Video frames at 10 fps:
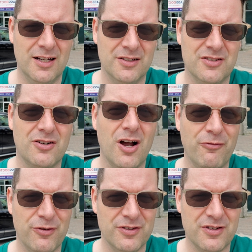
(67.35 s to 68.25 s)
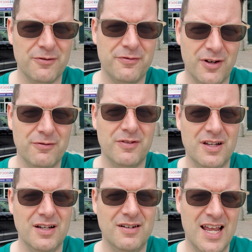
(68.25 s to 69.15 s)
circumference of
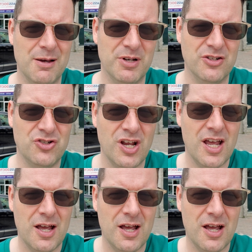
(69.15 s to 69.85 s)
the damage,